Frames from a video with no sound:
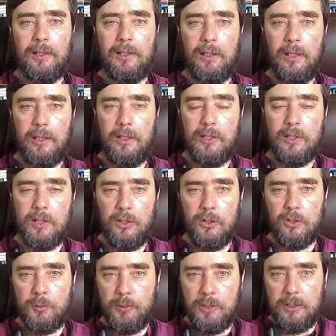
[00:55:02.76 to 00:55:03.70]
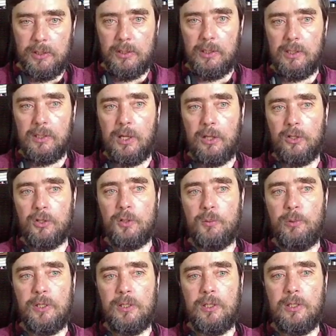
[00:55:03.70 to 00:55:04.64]
like these other species. These other
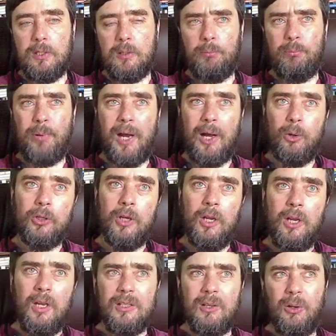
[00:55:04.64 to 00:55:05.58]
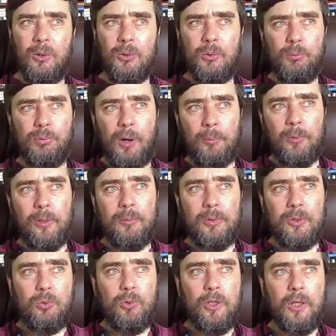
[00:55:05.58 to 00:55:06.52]
species about, oh, probably
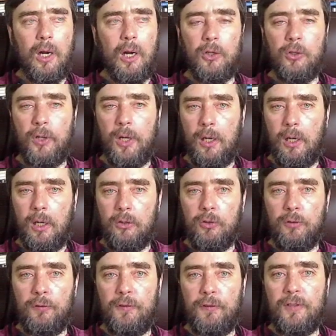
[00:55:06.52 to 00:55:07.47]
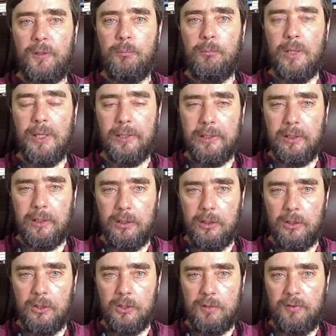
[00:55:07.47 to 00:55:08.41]
between one hundred and one hundred fifty million
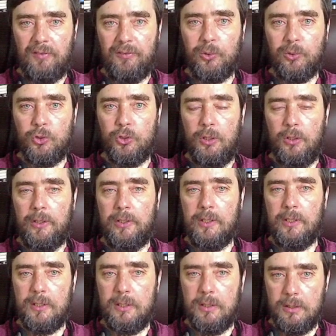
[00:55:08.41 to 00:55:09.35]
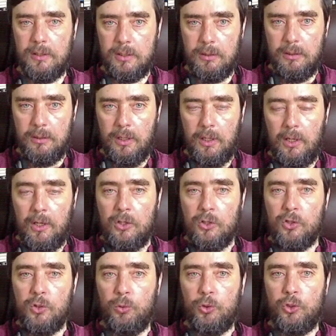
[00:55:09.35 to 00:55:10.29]
years of evolutionary distance.
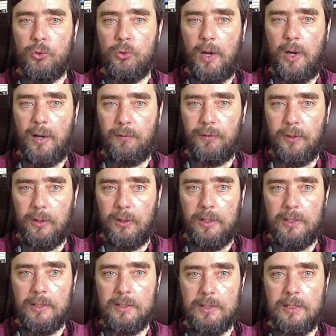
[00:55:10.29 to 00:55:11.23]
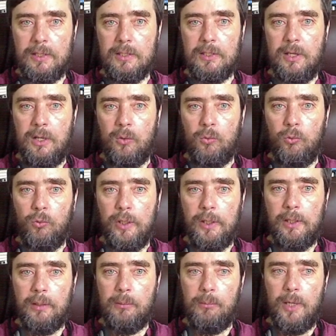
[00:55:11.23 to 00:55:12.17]
So what you have here is this
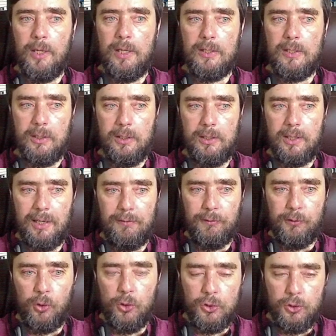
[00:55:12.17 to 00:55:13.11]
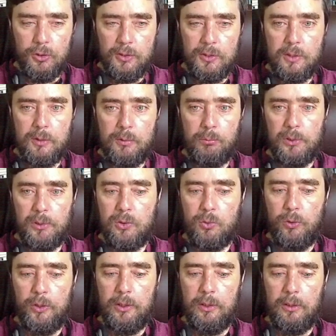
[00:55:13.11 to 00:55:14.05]
really amazing divergence
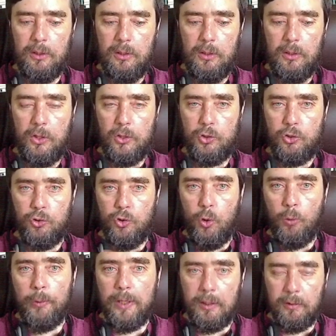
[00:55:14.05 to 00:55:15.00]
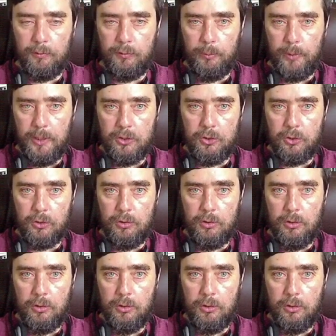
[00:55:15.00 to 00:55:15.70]
between the genomic information